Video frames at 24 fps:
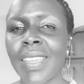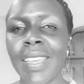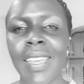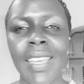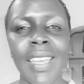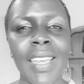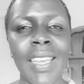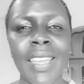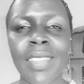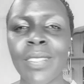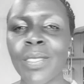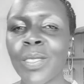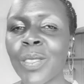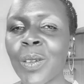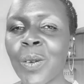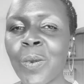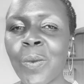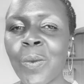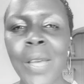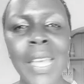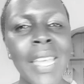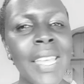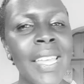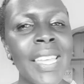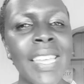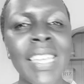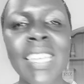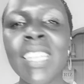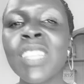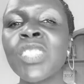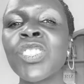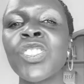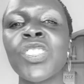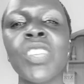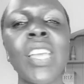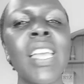And the way
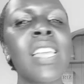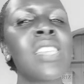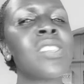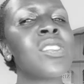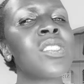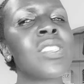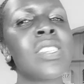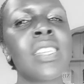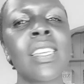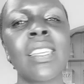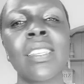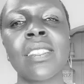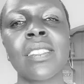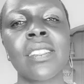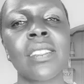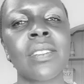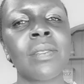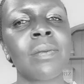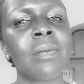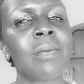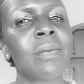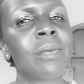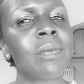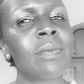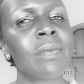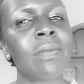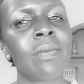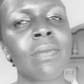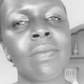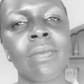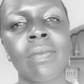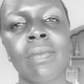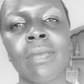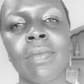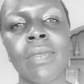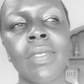he changed it,
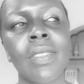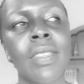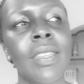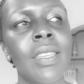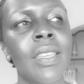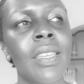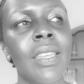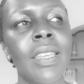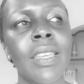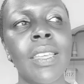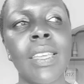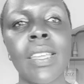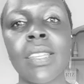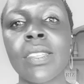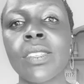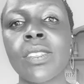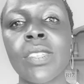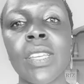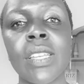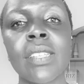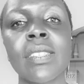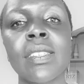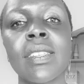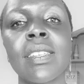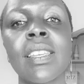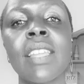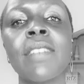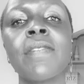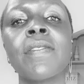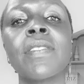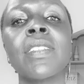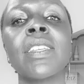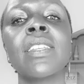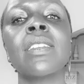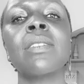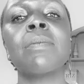it just
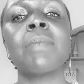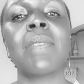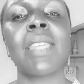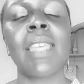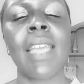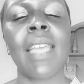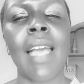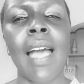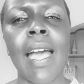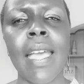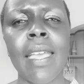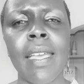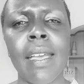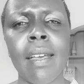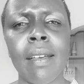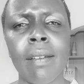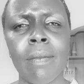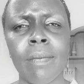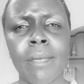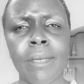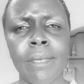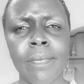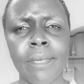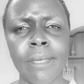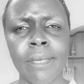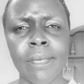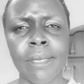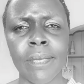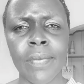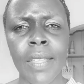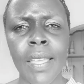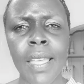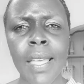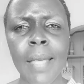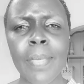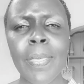lifted me higher.
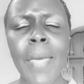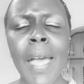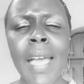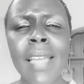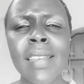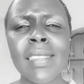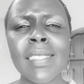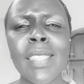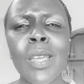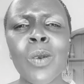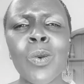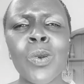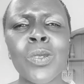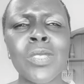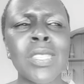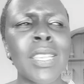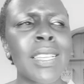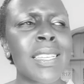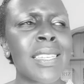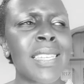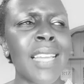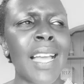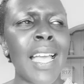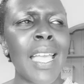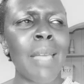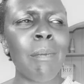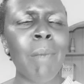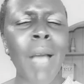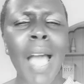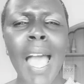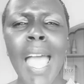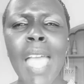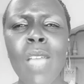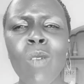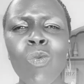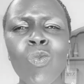That there was a time
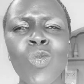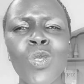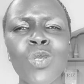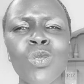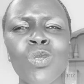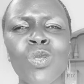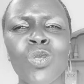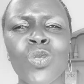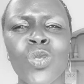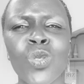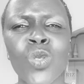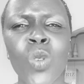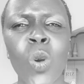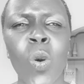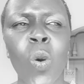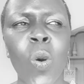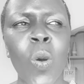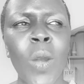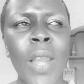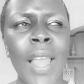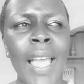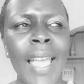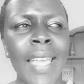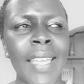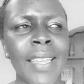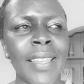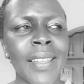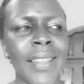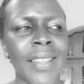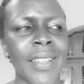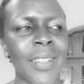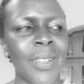I was so like,